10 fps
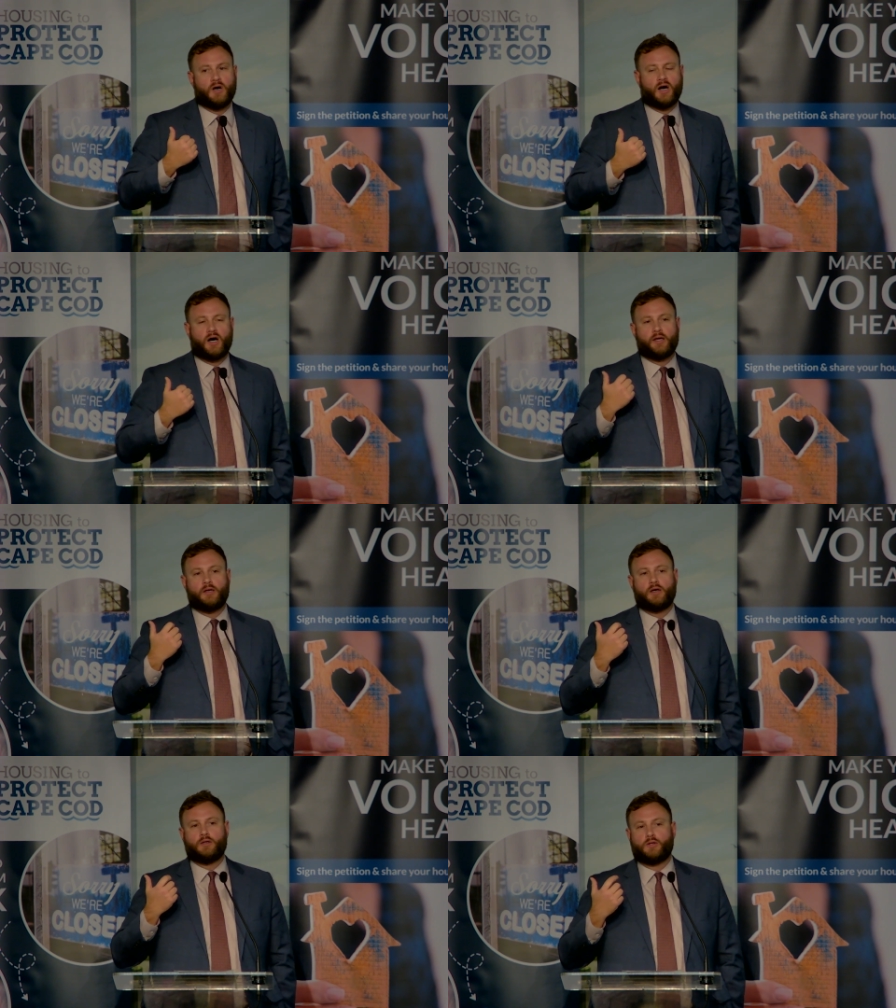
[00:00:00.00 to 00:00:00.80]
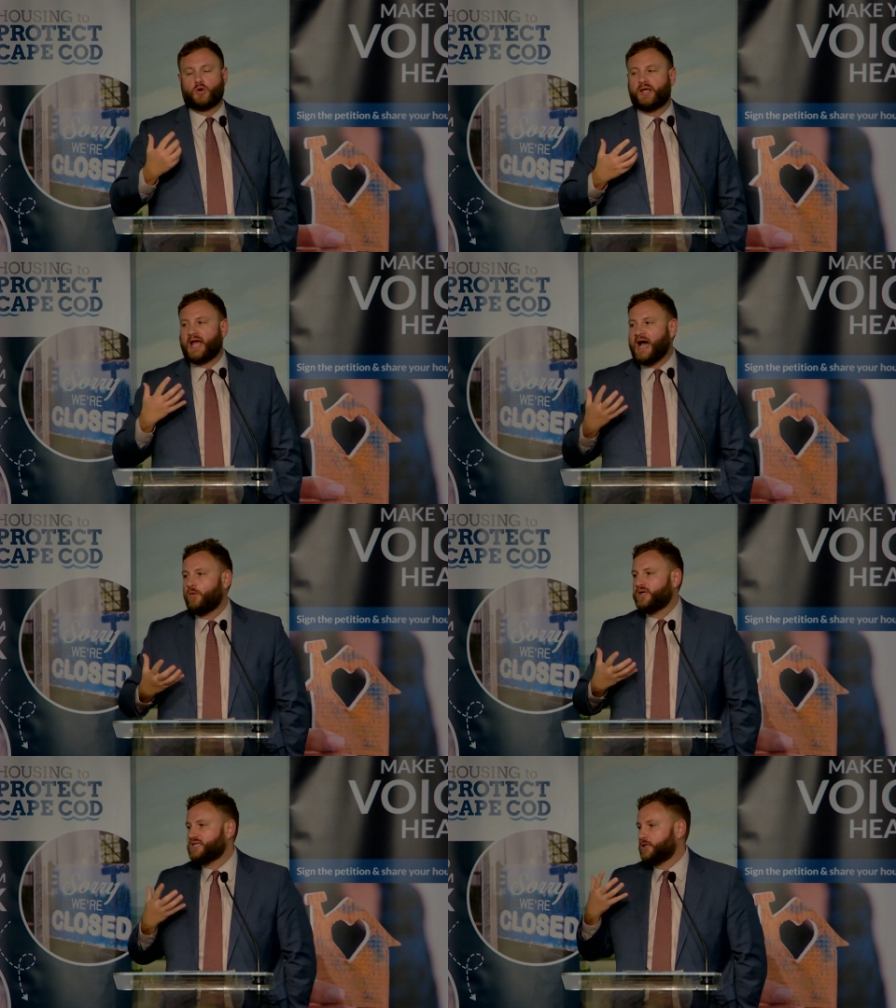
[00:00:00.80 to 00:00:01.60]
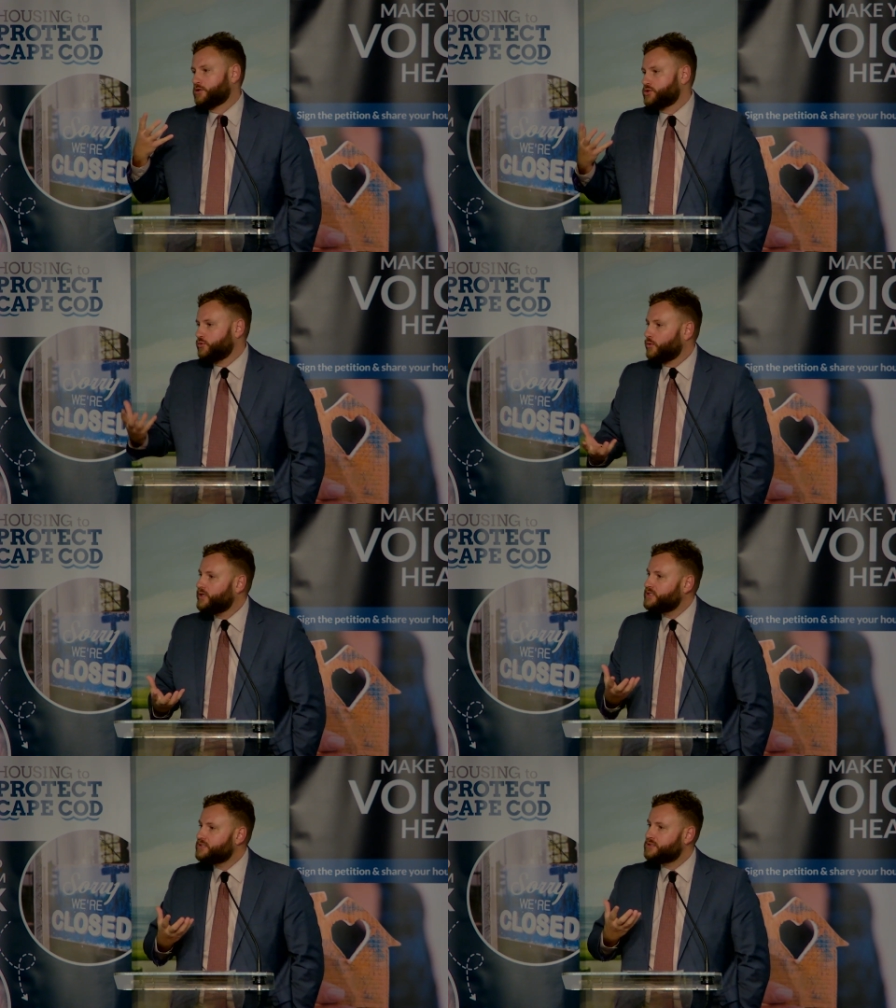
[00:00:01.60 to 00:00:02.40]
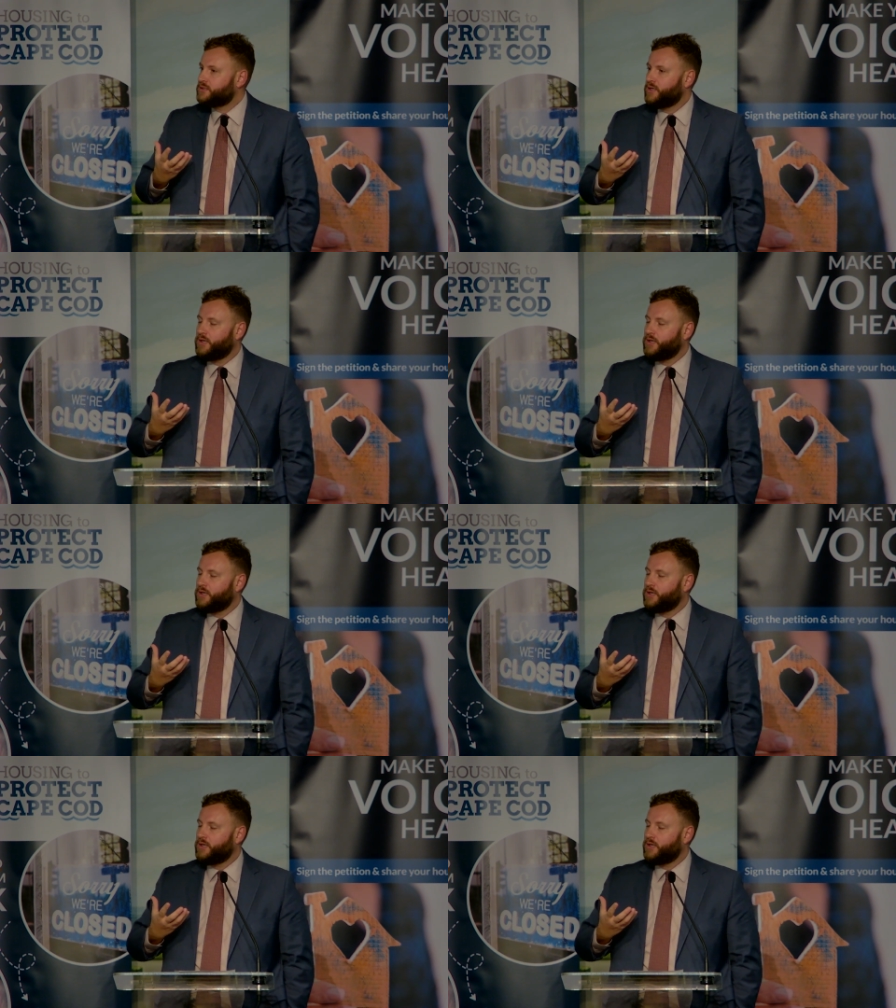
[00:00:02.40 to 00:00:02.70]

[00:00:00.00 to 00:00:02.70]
on learning how we tell our stories